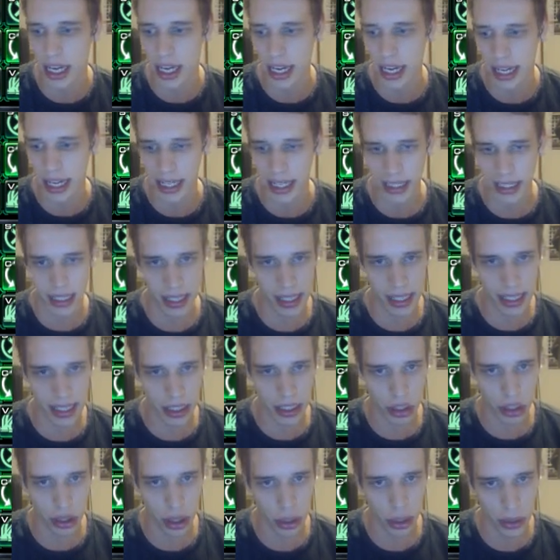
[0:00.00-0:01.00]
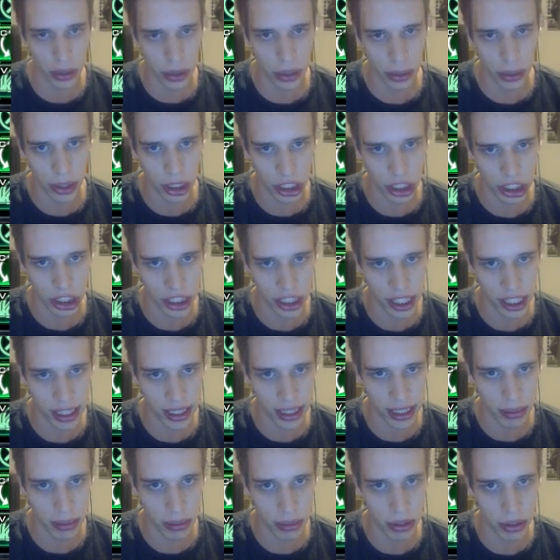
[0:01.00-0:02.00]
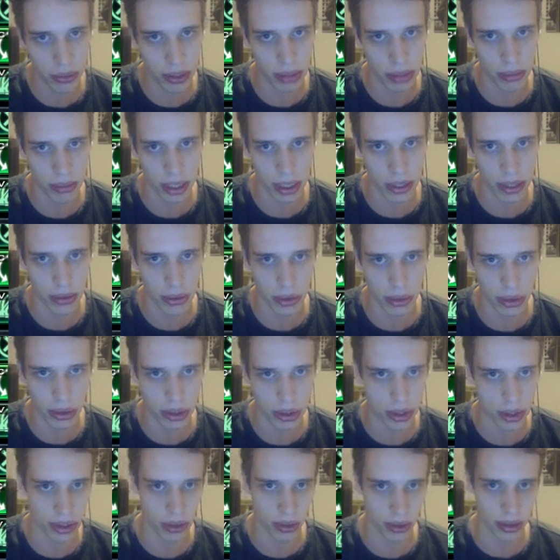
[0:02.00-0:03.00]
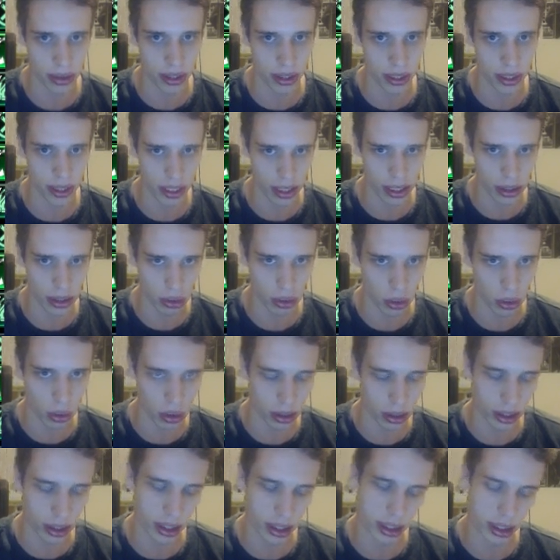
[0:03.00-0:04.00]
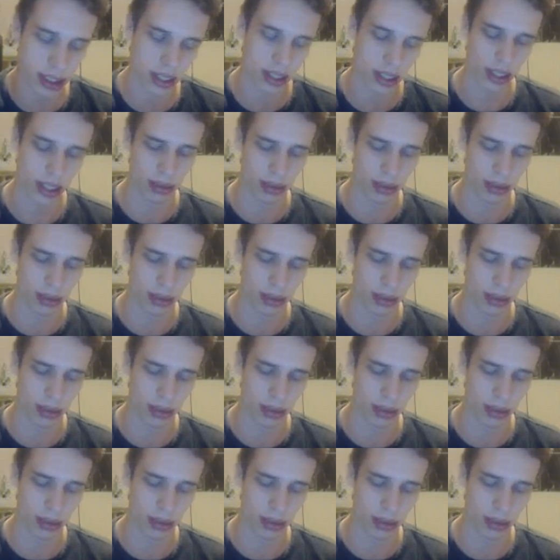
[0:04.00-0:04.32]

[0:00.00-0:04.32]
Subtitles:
Against Lings you always want to shade in between minerals or in corners,